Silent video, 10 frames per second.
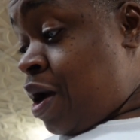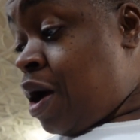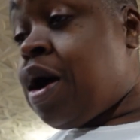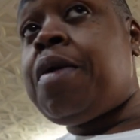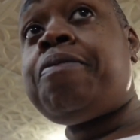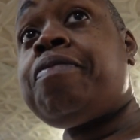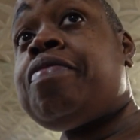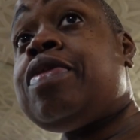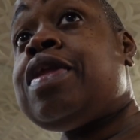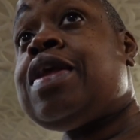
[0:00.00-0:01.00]
Um.
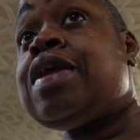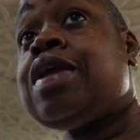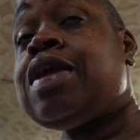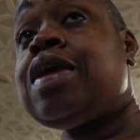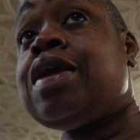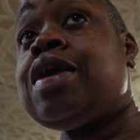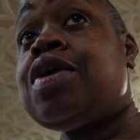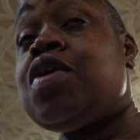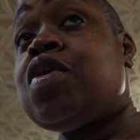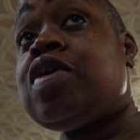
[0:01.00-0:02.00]

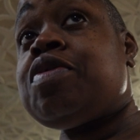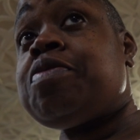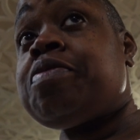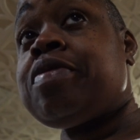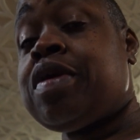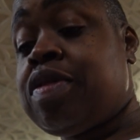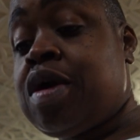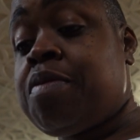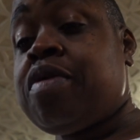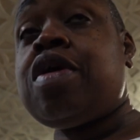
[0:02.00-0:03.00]
Oh, it's... I
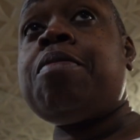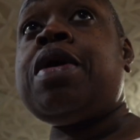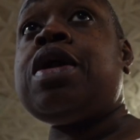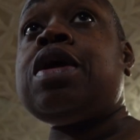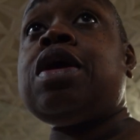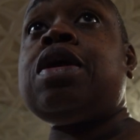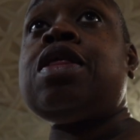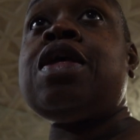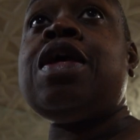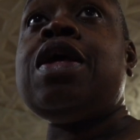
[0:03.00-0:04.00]
think I'm gonna come out of here
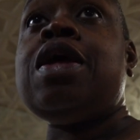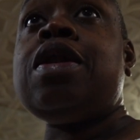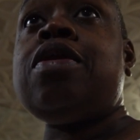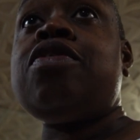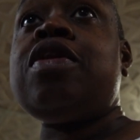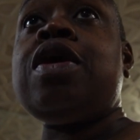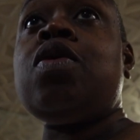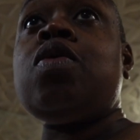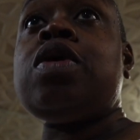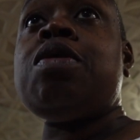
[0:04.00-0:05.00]
because this shit
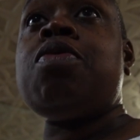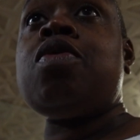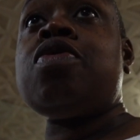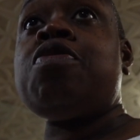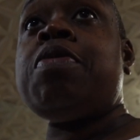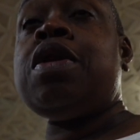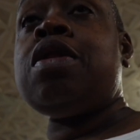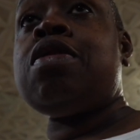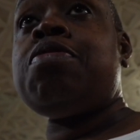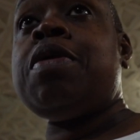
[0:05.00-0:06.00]
ain't gonna keep on
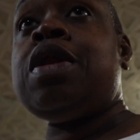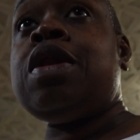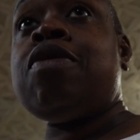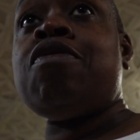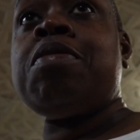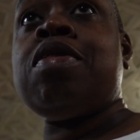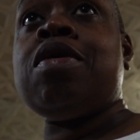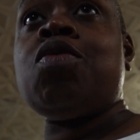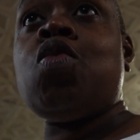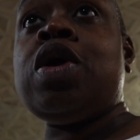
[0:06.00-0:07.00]
spinning, spinning, giving me
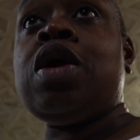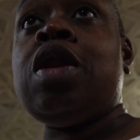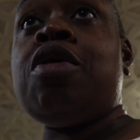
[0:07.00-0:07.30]
the wheel